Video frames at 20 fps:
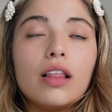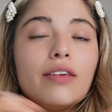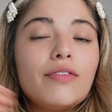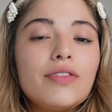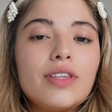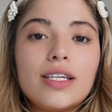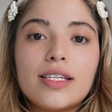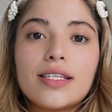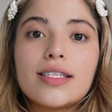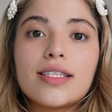of
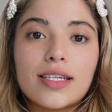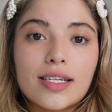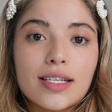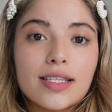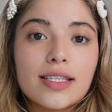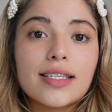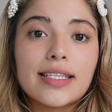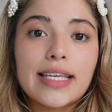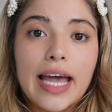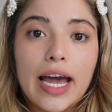these
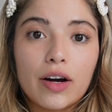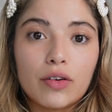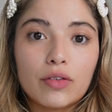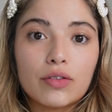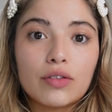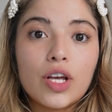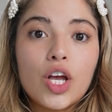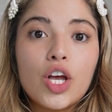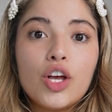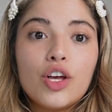things
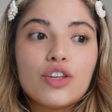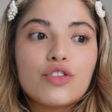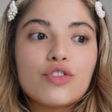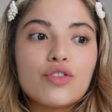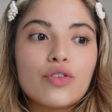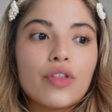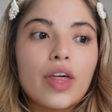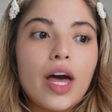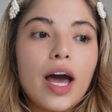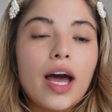down
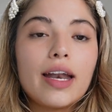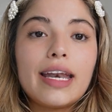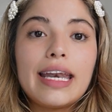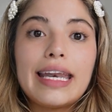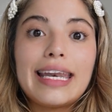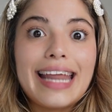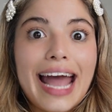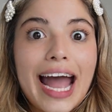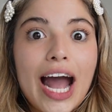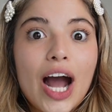so that
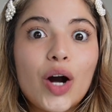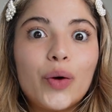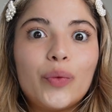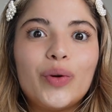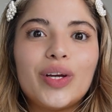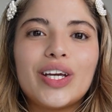now we